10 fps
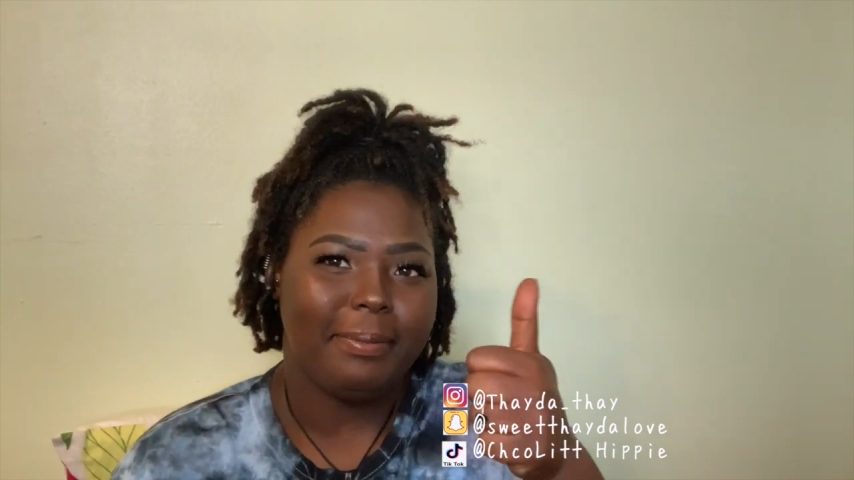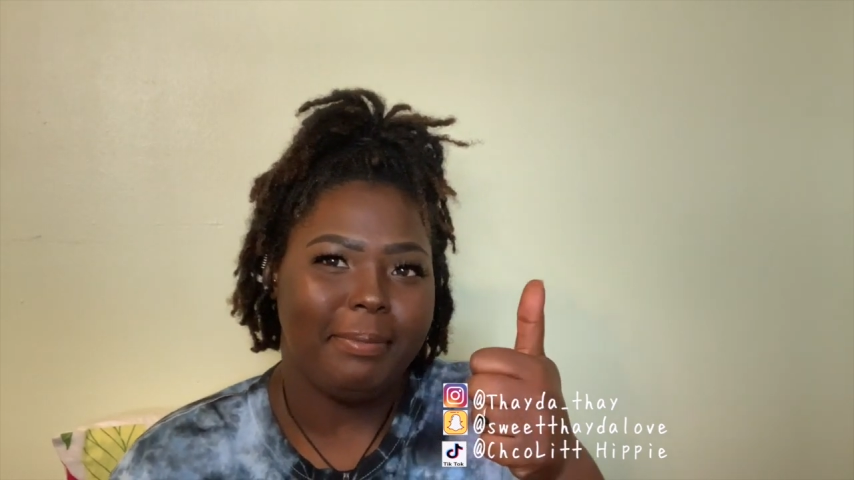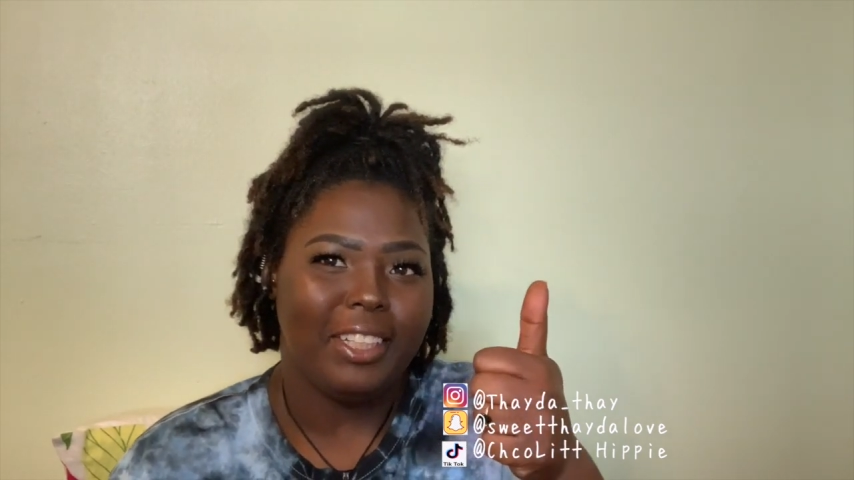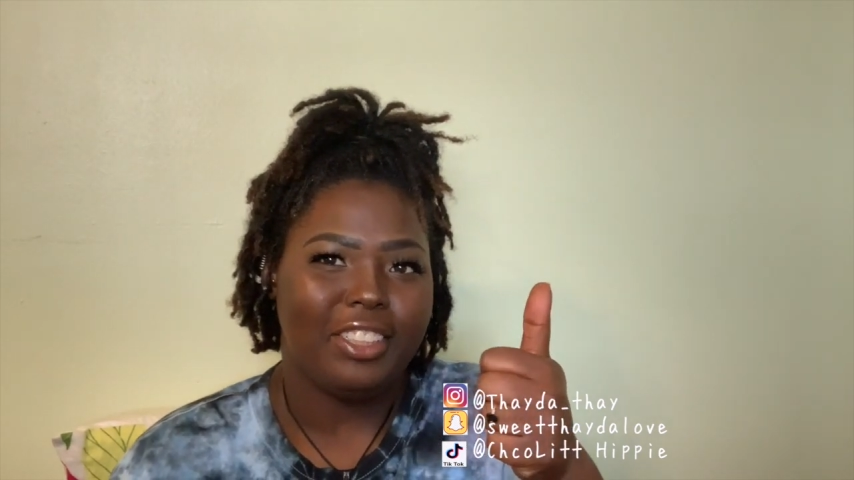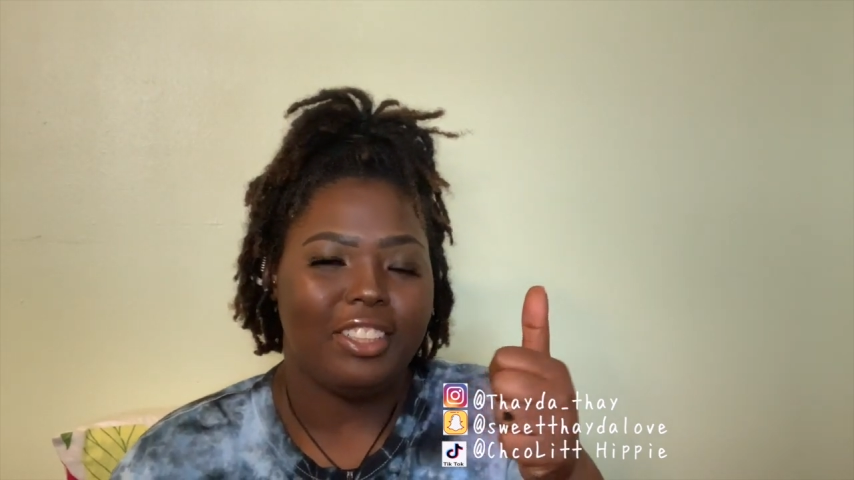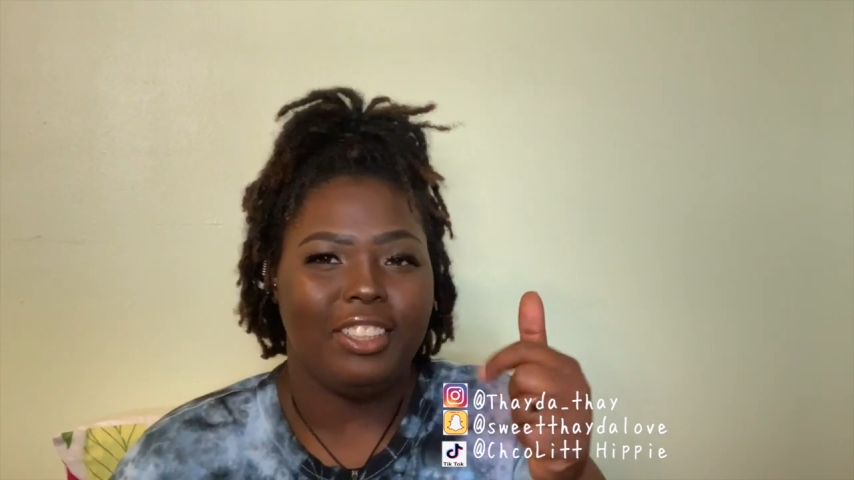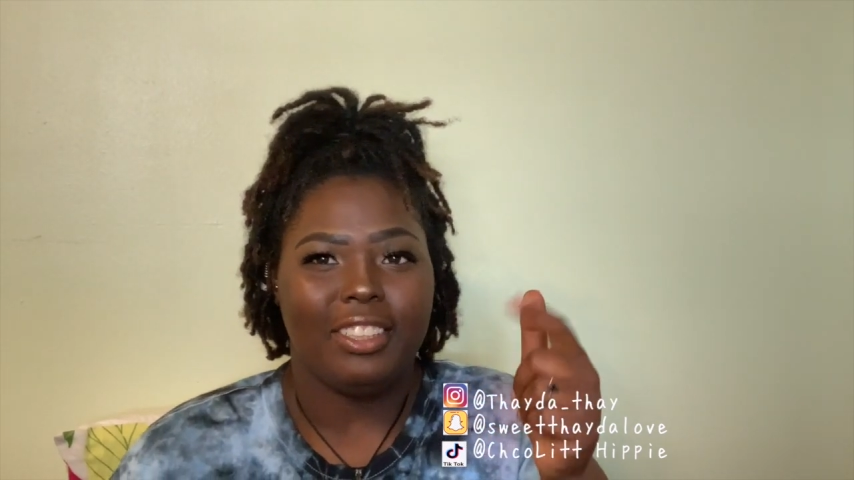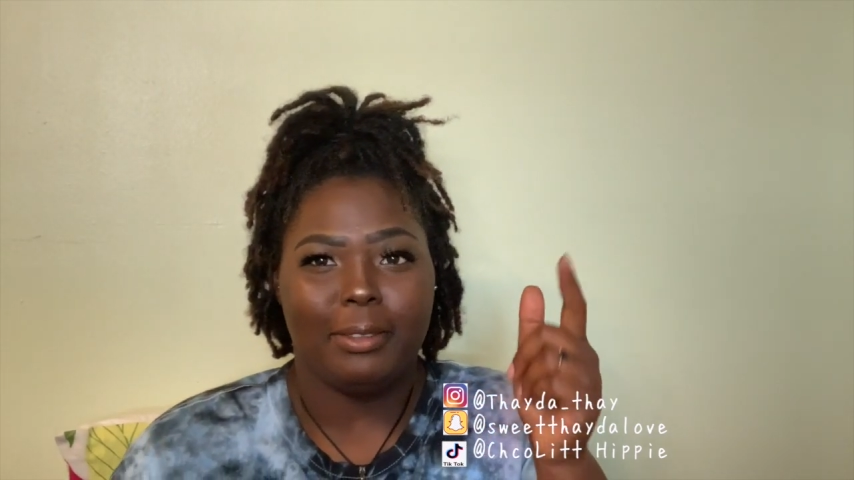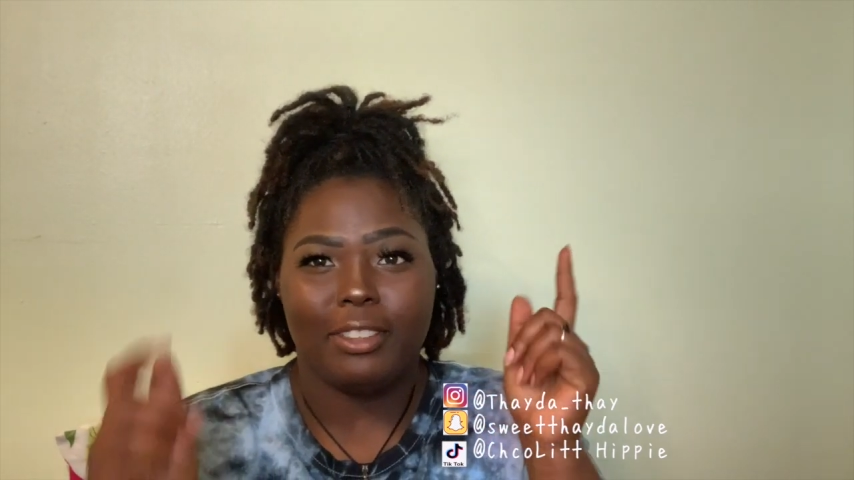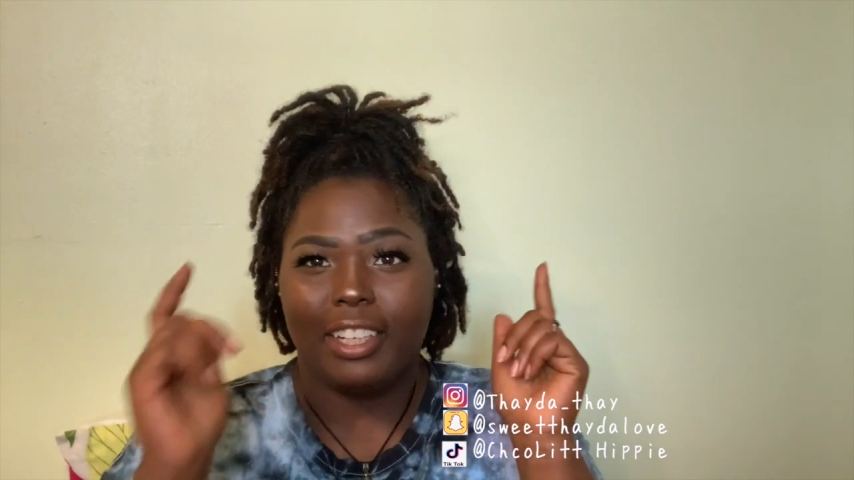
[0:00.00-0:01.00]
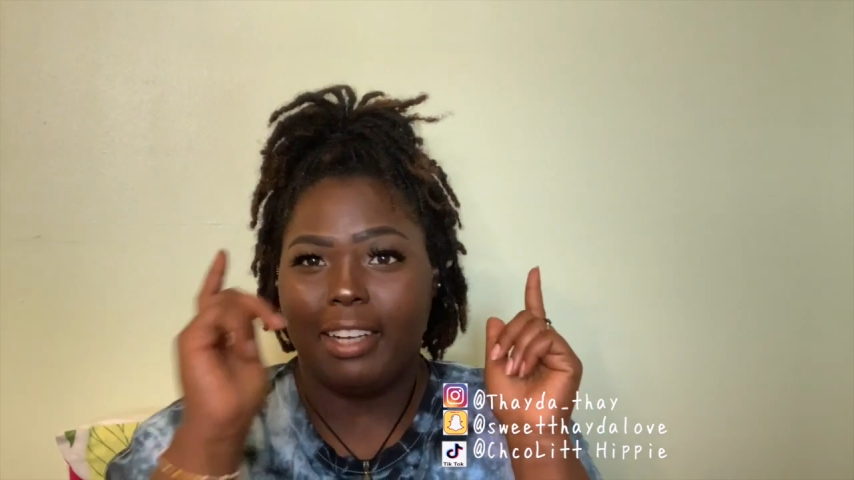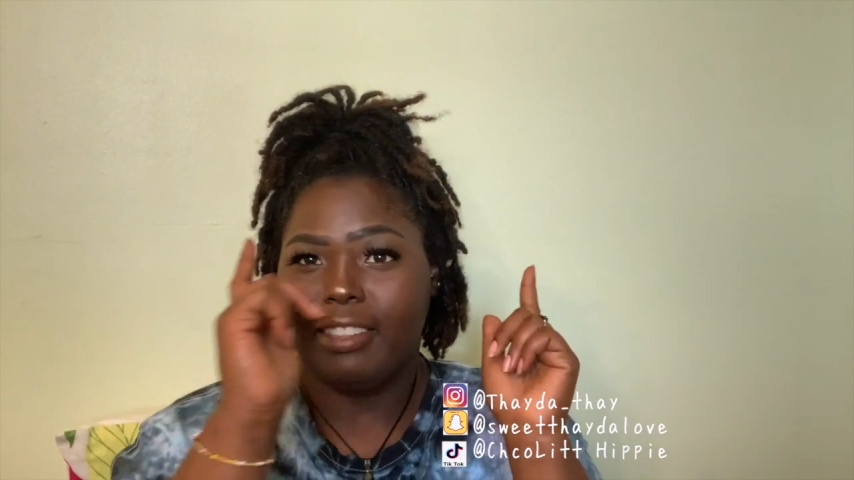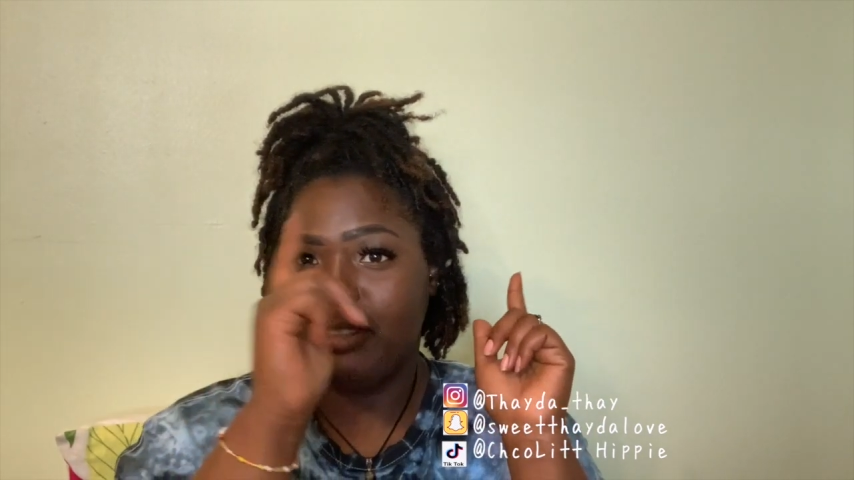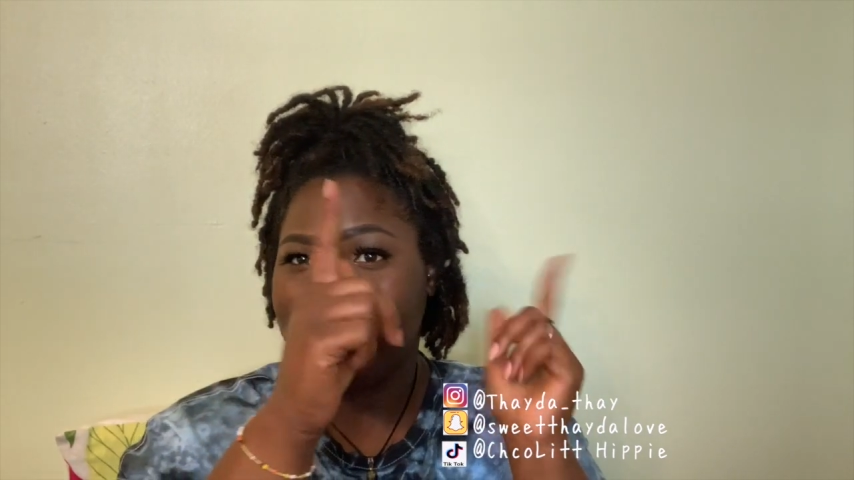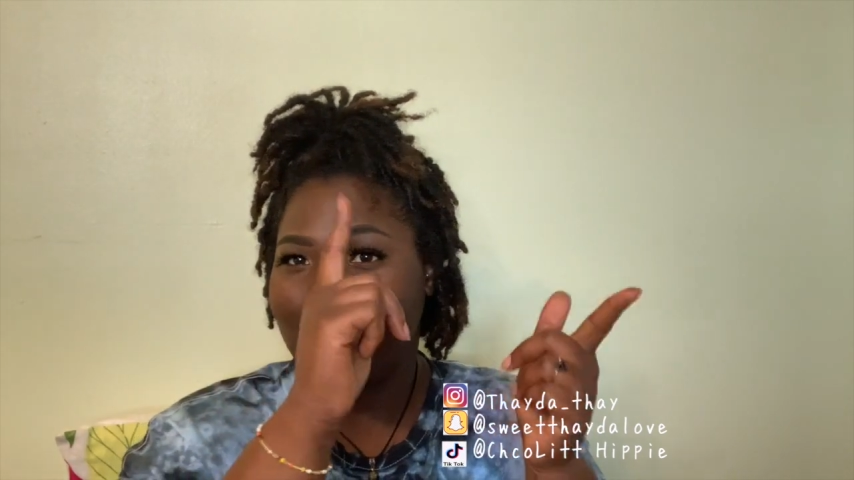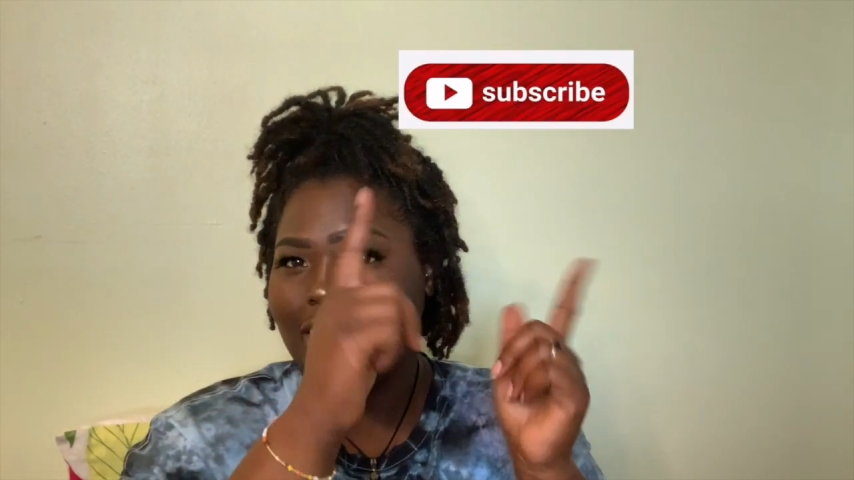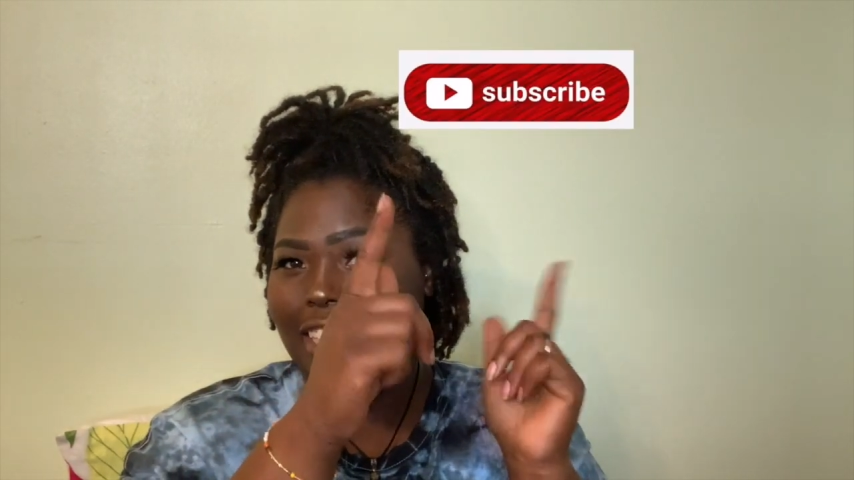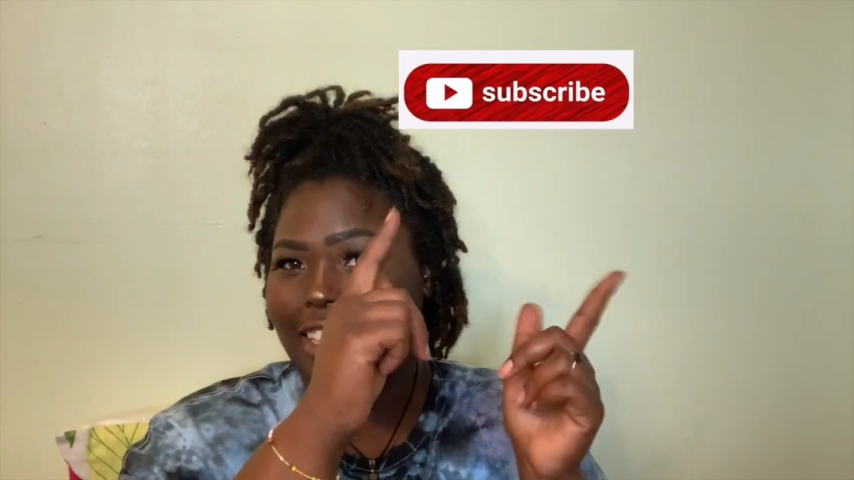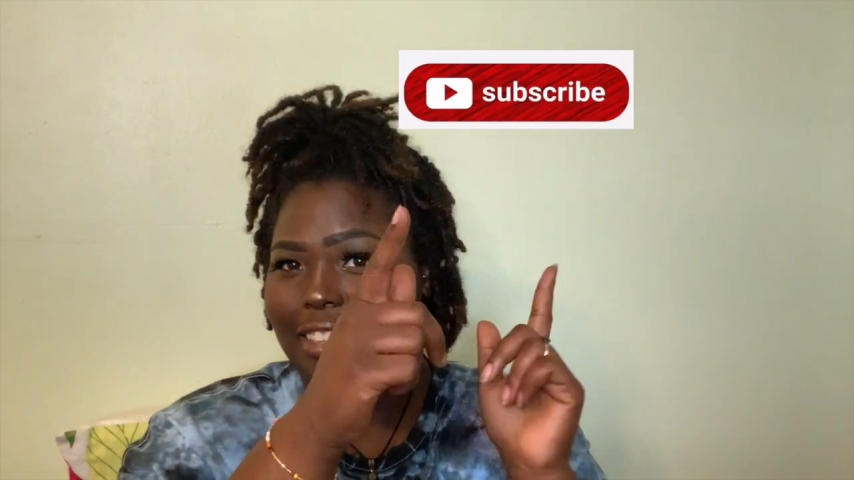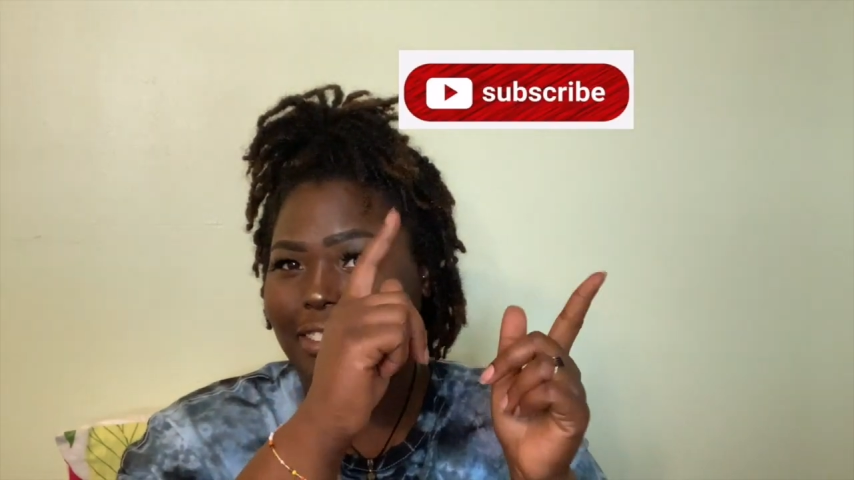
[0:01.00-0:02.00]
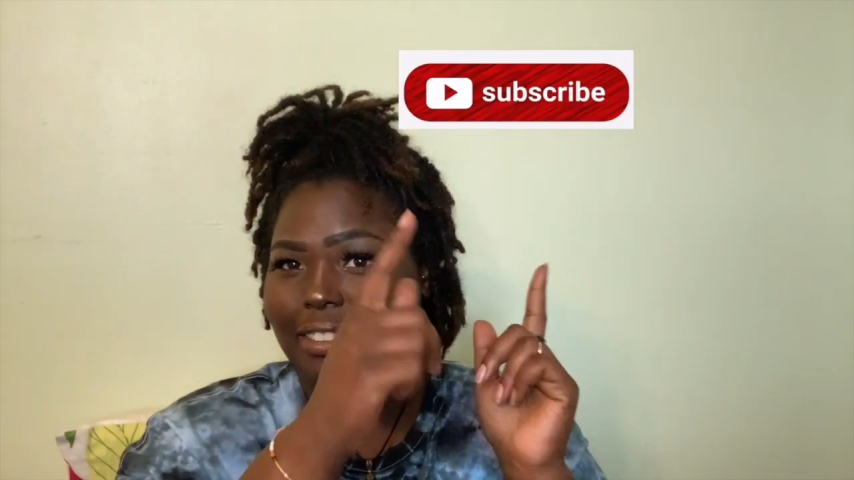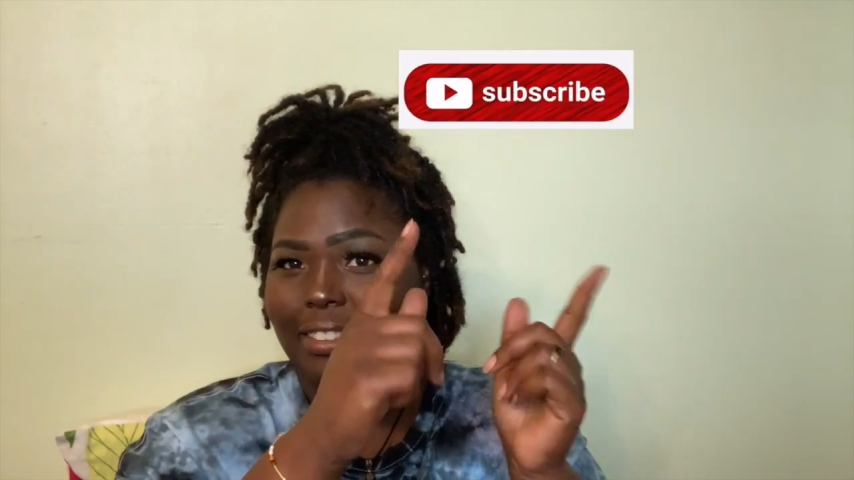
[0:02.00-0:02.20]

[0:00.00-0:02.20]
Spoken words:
Make sure you subscribe to my channel